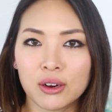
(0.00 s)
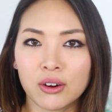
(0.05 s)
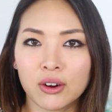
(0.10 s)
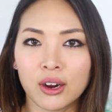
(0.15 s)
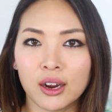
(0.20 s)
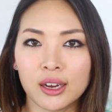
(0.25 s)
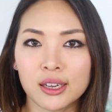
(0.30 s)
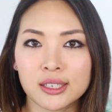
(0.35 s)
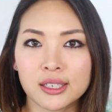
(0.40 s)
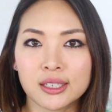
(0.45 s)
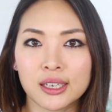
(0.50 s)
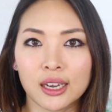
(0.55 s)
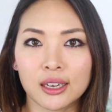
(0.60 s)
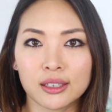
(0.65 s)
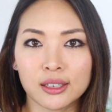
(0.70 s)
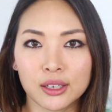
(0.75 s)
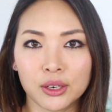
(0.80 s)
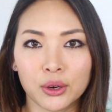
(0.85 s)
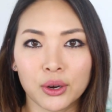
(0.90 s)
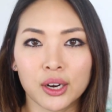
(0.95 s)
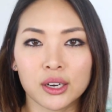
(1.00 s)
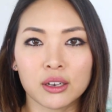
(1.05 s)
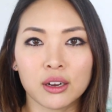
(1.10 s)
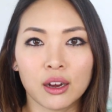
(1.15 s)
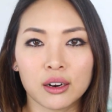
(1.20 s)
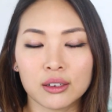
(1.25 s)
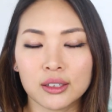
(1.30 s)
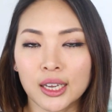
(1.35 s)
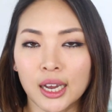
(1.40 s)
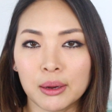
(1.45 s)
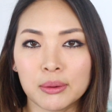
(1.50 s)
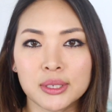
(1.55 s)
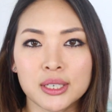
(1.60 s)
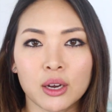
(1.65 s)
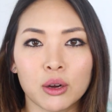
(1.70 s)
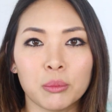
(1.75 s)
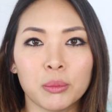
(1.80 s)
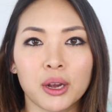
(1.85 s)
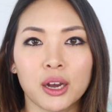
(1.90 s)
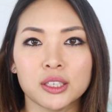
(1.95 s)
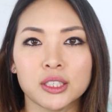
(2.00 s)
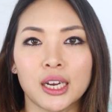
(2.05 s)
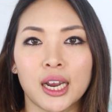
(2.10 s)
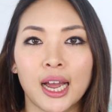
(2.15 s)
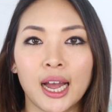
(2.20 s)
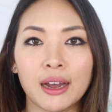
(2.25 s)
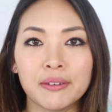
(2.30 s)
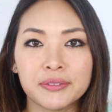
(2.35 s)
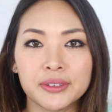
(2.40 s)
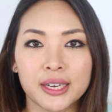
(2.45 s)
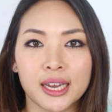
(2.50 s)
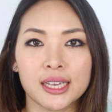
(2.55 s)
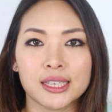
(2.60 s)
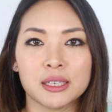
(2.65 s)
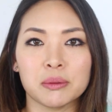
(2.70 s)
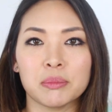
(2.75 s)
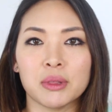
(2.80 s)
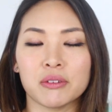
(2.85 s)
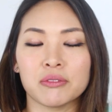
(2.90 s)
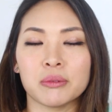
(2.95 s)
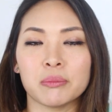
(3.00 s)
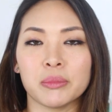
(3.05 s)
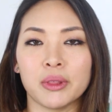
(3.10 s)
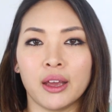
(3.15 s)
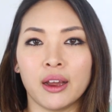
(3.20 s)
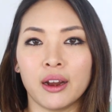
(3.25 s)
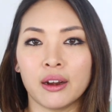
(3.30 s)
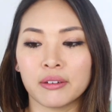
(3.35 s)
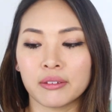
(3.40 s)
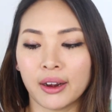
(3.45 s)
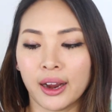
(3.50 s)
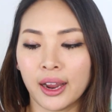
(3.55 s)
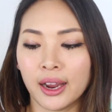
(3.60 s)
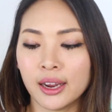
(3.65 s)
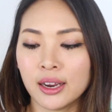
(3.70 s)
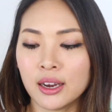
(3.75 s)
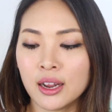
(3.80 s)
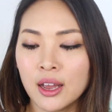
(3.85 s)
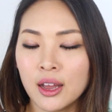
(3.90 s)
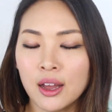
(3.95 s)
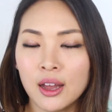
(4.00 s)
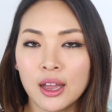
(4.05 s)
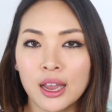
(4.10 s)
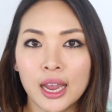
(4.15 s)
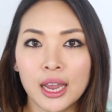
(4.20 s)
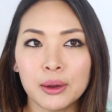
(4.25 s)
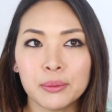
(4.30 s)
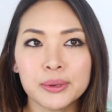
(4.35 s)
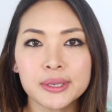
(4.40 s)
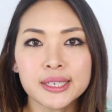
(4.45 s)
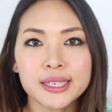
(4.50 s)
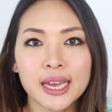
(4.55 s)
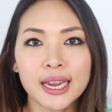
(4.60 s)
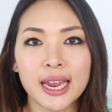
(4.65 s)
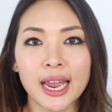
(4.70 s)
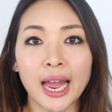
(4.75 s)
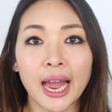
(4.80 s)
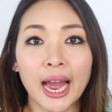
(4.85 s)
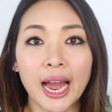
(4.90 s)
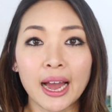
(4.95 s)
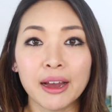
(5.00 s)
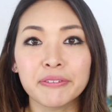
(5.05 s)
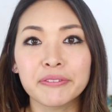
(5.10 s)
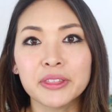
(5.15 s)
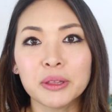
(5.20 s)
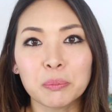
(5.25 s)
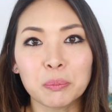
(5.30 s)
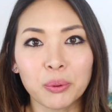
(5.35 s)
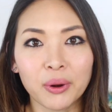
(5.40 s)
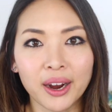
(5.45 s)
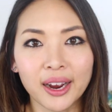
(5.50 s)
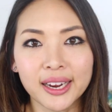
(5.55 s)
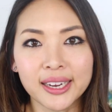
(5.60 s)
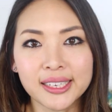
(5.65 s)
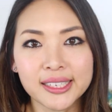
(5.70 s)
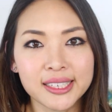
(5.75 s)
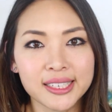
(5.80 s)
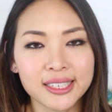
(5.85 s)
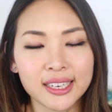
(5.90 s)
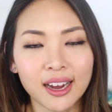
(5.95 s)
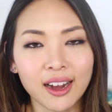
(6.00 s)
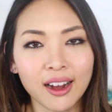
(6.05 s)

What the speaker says: across Declieur and Caudalie, I was like, oh my gosh, I have to get something from there, right? It was like half the price